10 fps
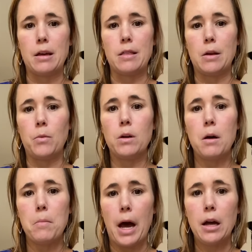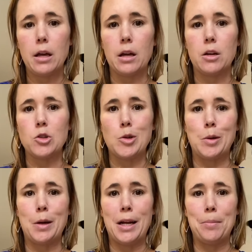And then we'll come back and I'll show
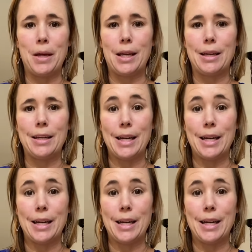you how to make it an